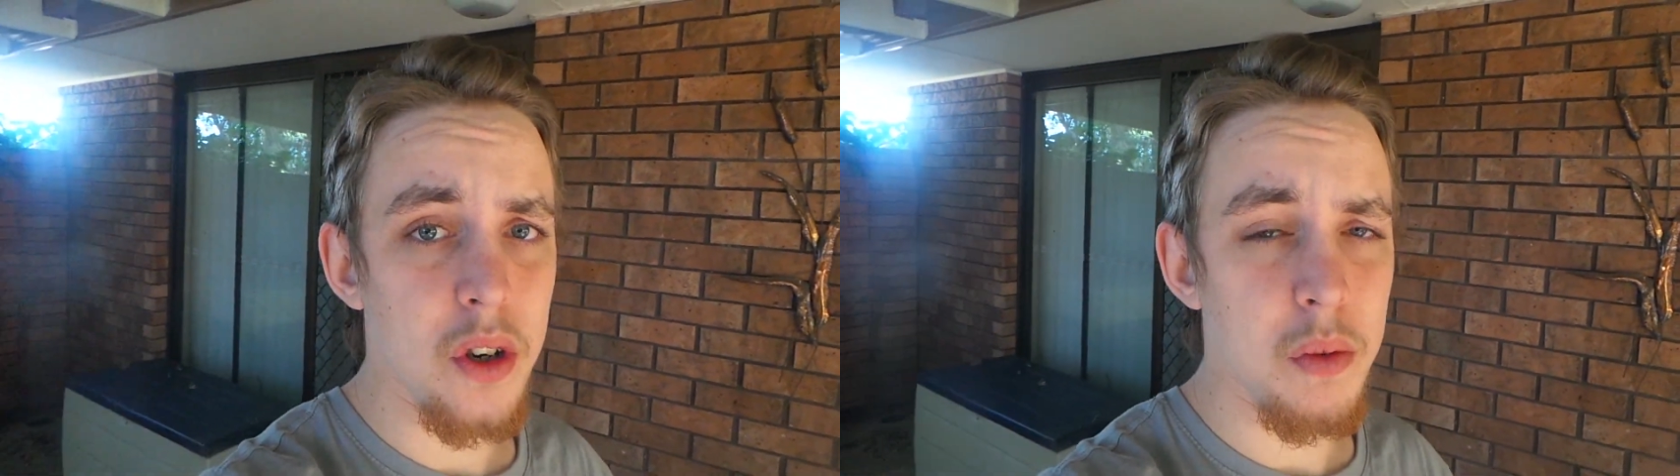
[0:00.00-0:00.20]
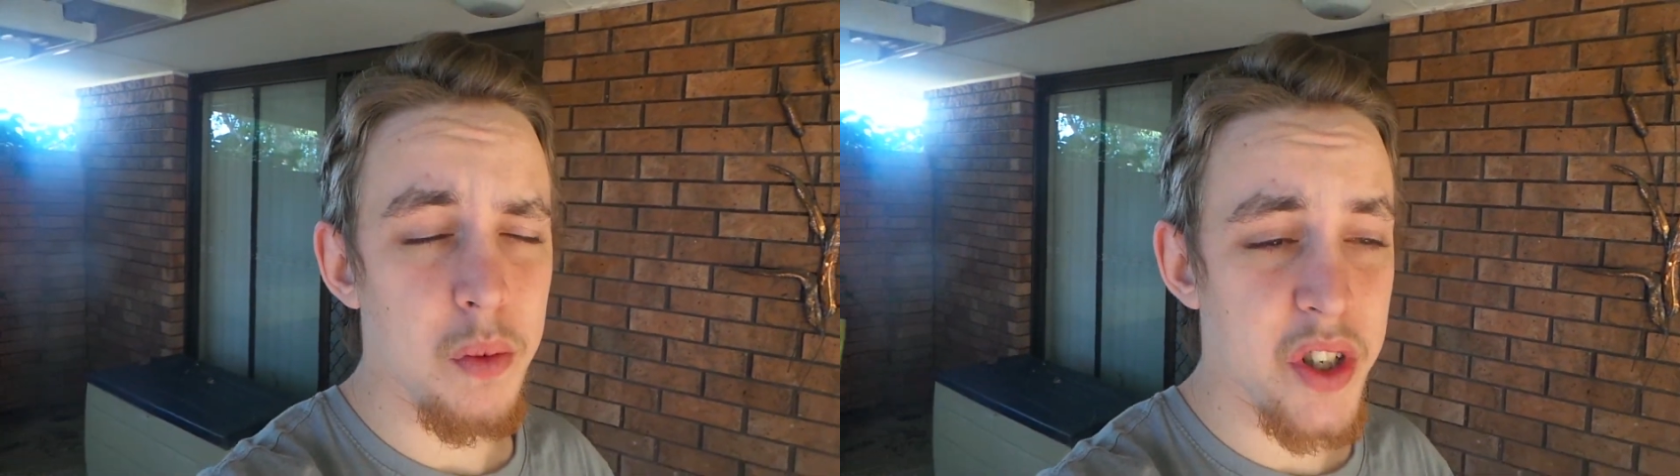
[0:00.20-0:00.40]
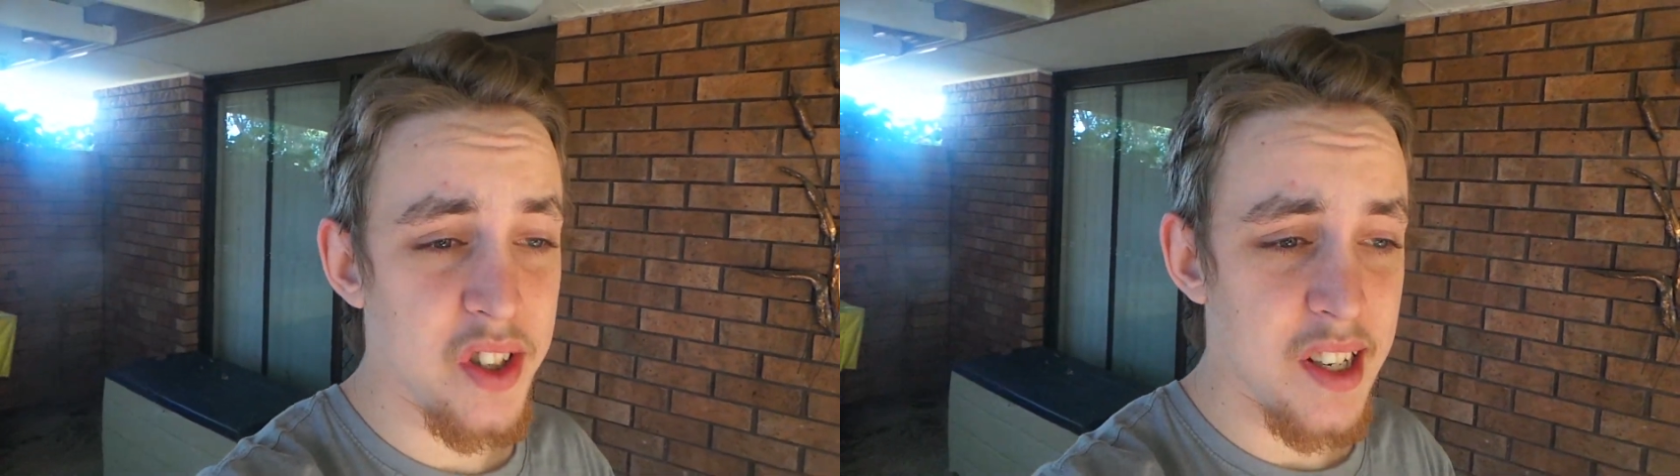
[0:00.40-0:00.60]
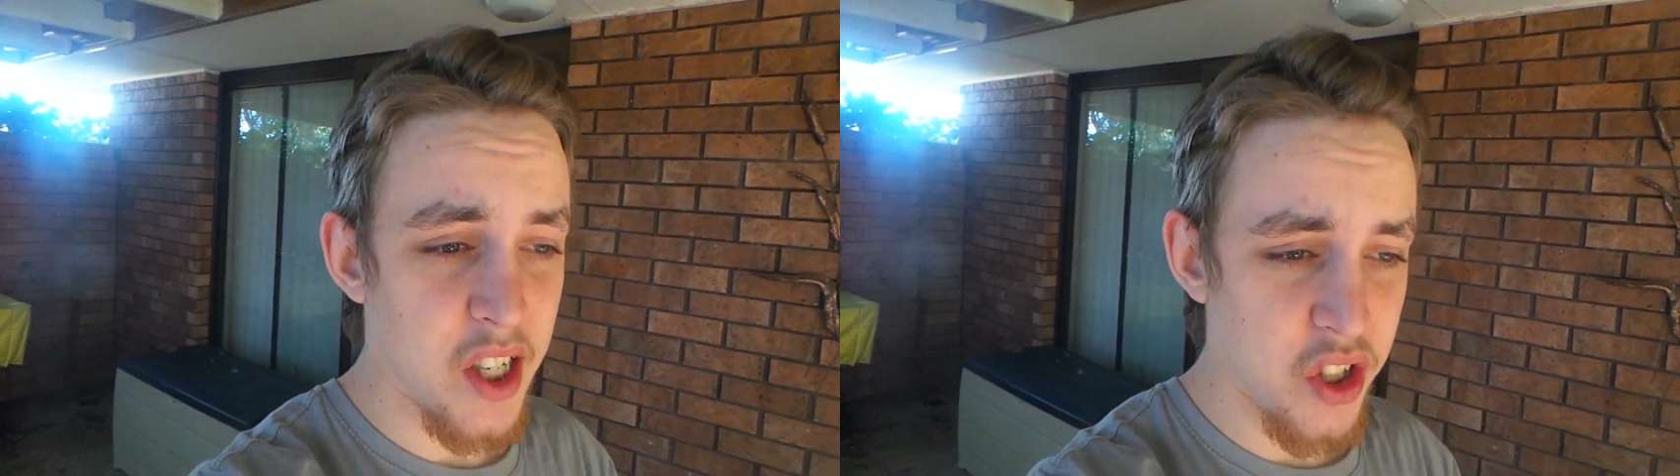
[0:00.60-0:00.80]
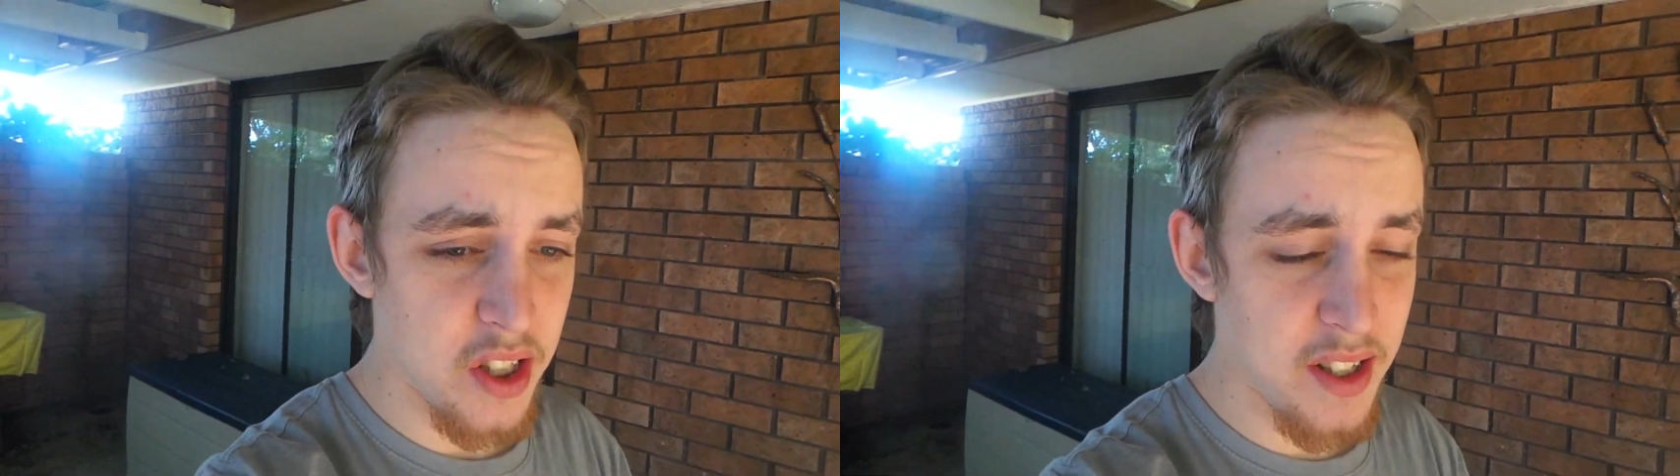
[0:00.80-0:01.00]
which is
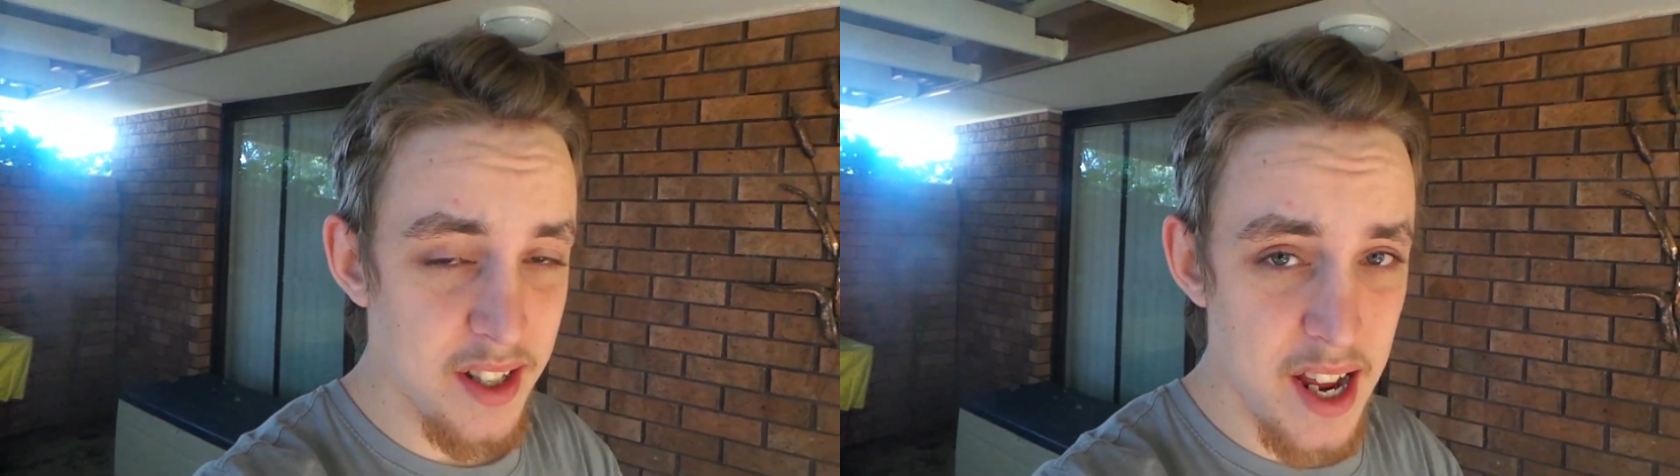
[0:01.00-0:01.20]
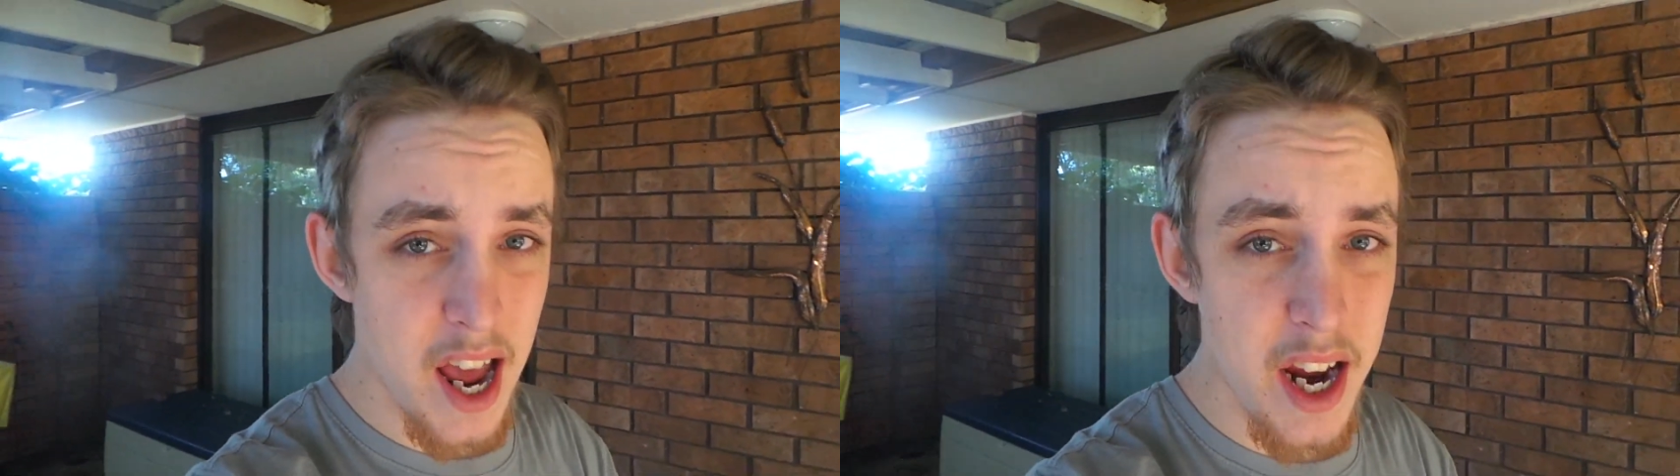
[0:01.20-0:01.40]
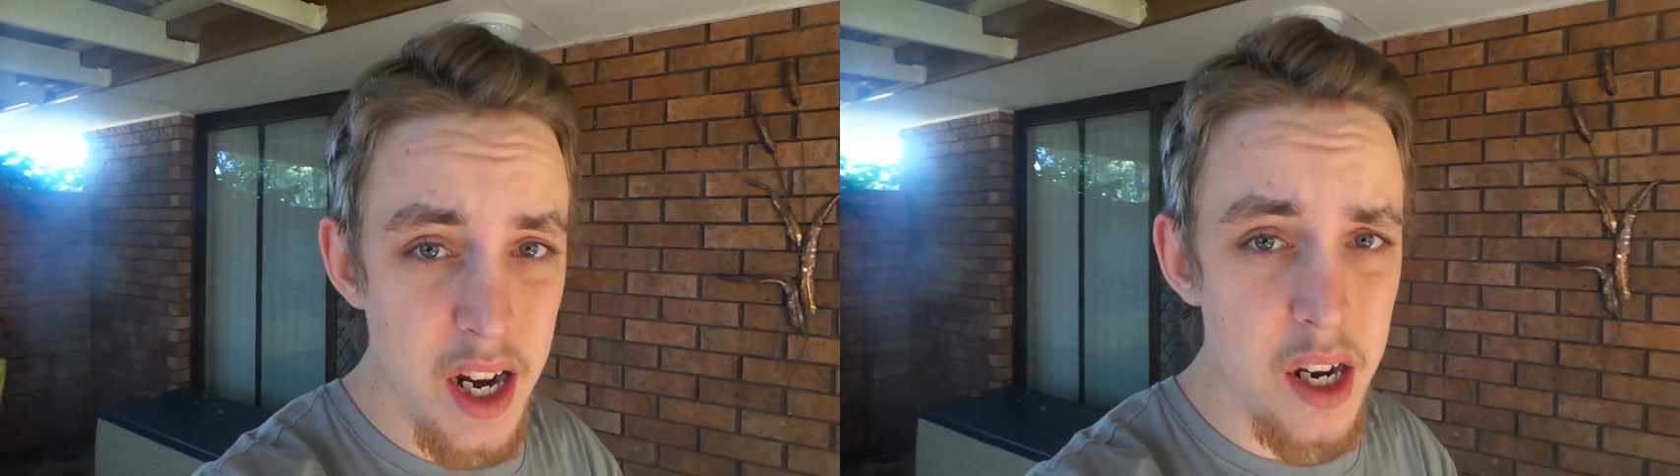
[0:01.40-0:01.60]
actually today.